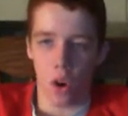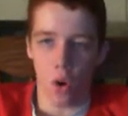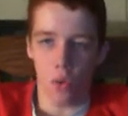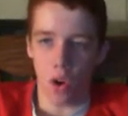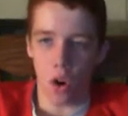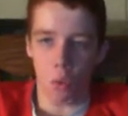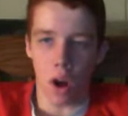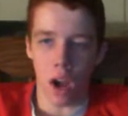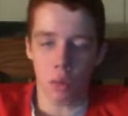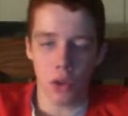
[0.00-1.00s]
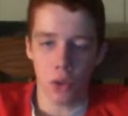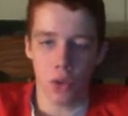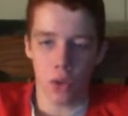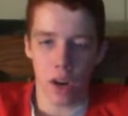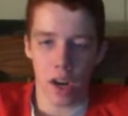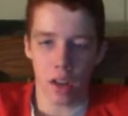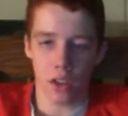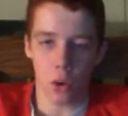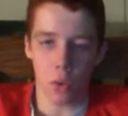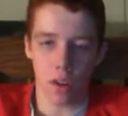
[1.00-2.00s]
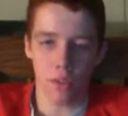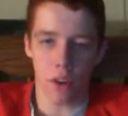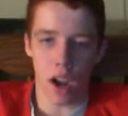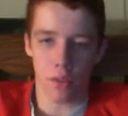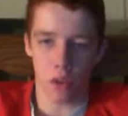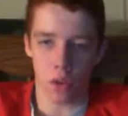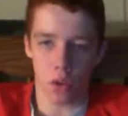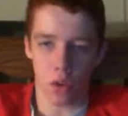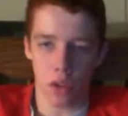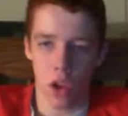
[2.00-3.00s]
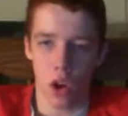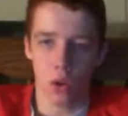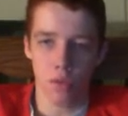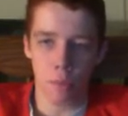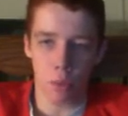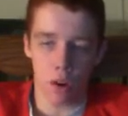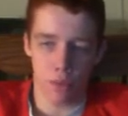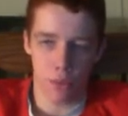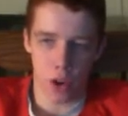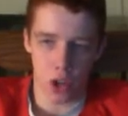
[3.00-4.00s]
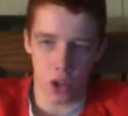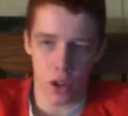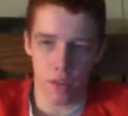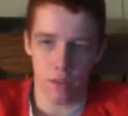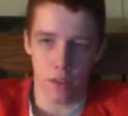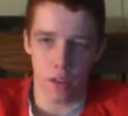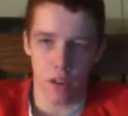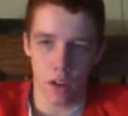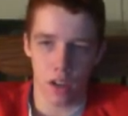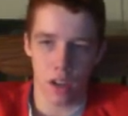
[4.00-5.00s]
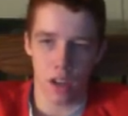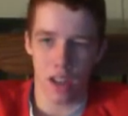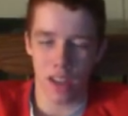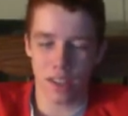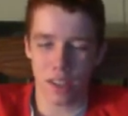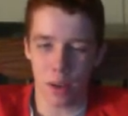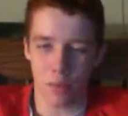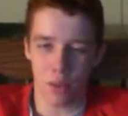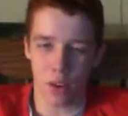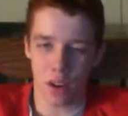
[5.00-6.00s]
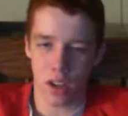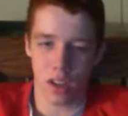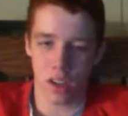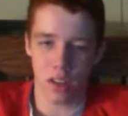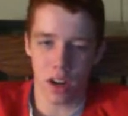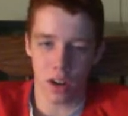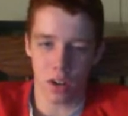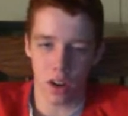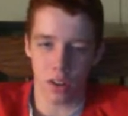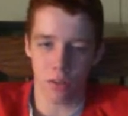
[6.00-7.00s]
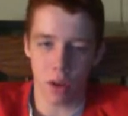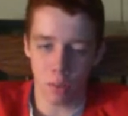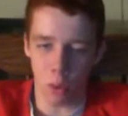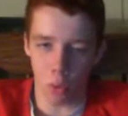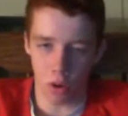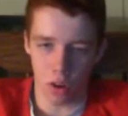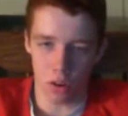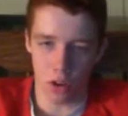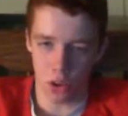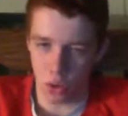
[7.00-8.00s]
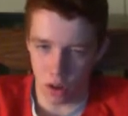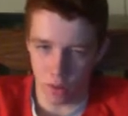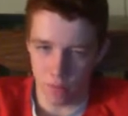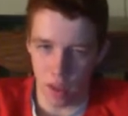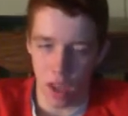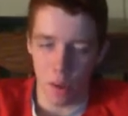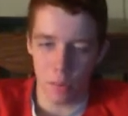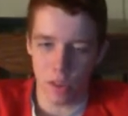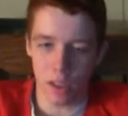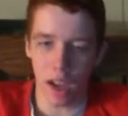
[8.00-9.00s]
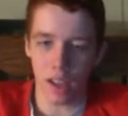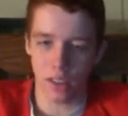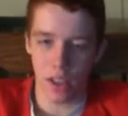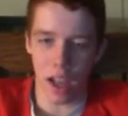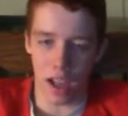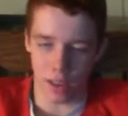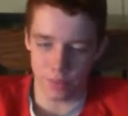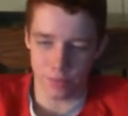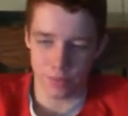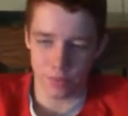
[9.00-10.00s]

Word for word: overall, why would you trade a 25-year-old who's more efficient, except for he's not a great three-point shooter. Besides that,